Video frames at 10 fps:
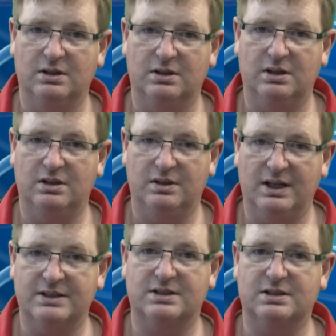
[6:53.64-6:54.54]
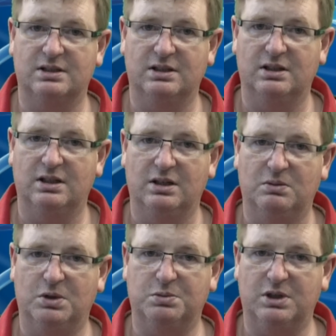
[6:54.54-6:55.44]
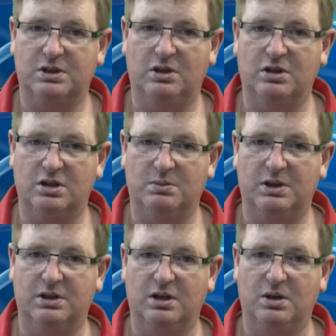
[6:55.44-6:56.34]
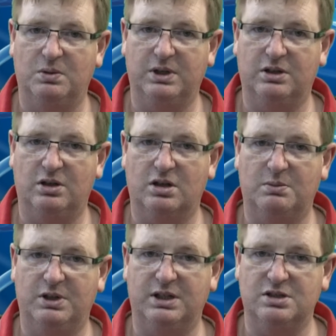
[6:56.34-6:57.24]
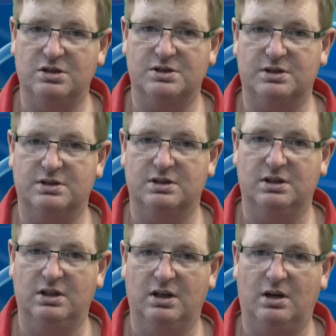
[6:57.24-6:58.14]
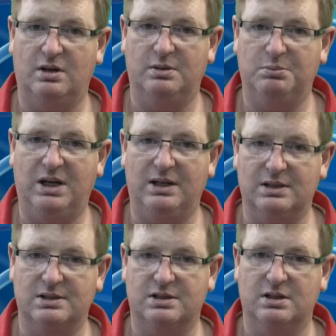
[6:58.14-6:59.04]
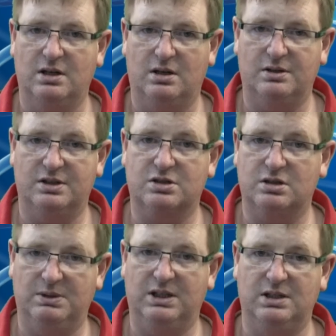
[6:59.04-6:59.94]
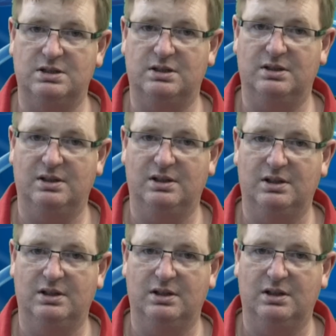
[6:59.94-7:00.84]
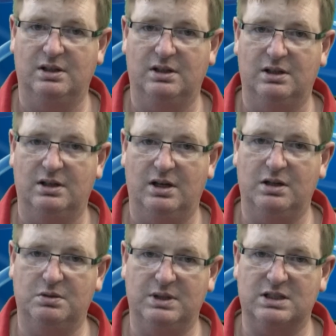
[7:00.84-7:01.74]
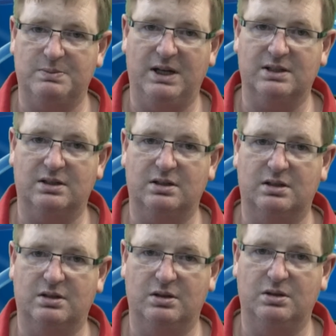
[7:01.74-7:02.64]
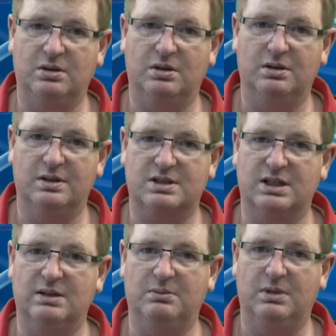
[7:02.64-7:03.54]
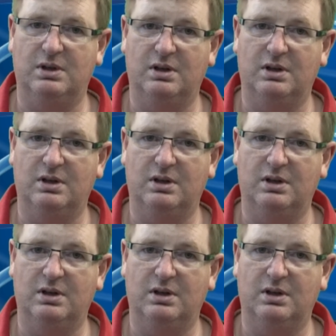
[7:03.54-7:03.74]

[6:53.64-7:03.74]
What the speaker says: Now, that's what we're talking about when you talk about injustice or imbalance or discrimination. How are we expected to do the same